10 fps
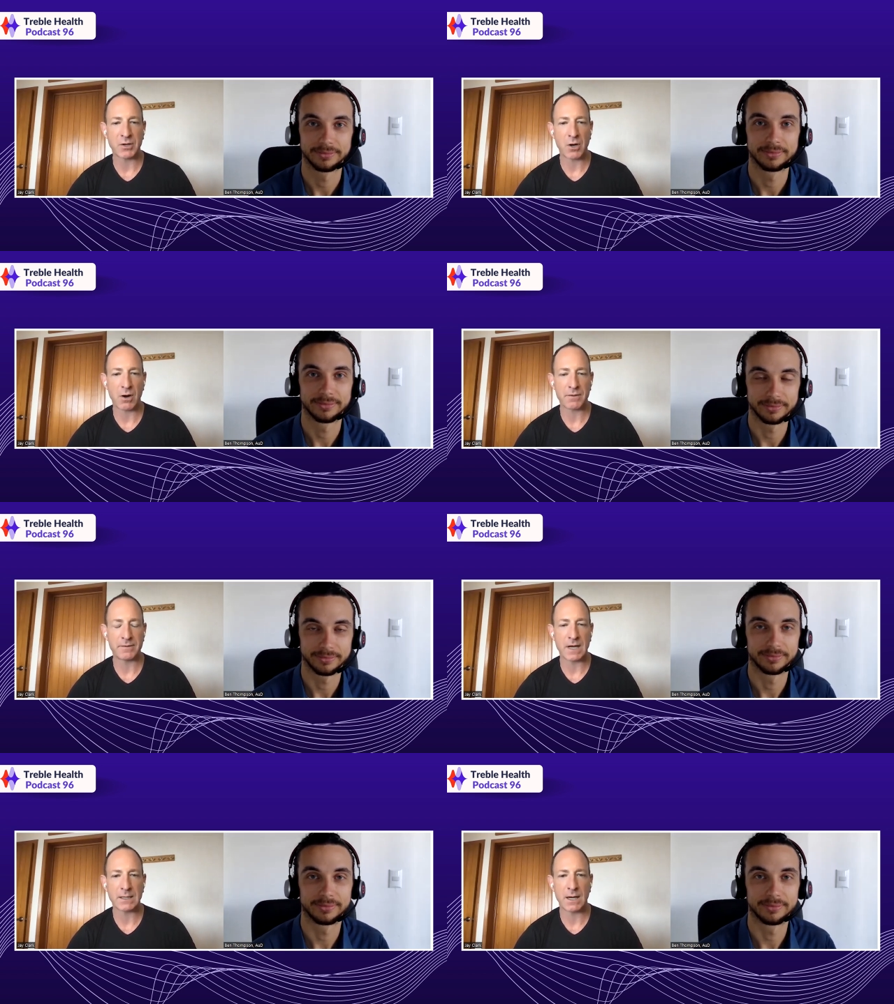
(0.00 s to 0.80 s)
Speaker 1: like peace on
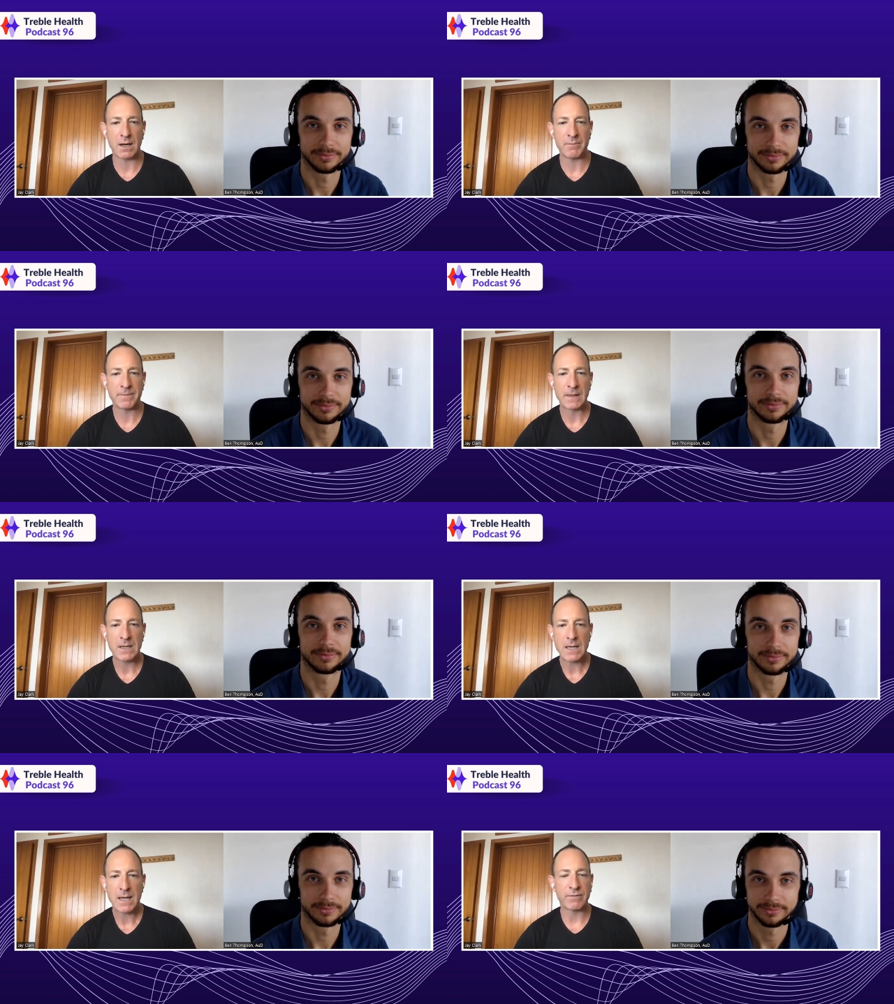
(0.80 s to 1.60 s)

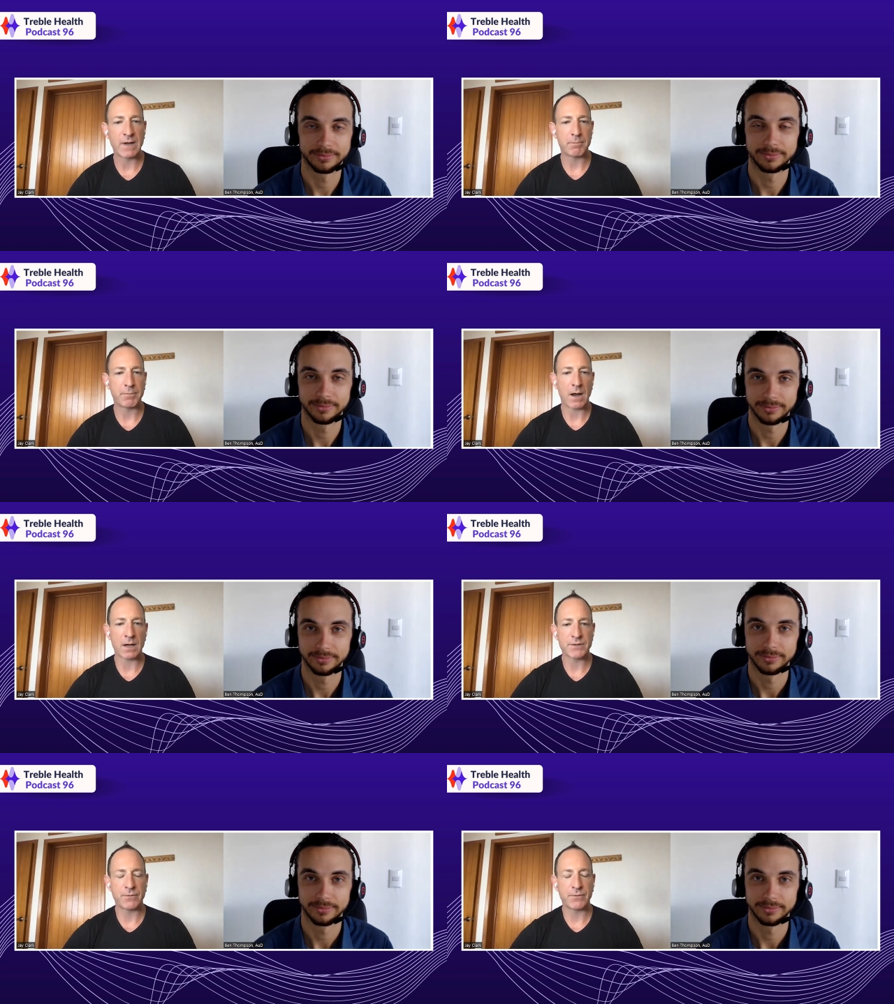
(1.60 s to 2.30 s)
earth.com. And we've got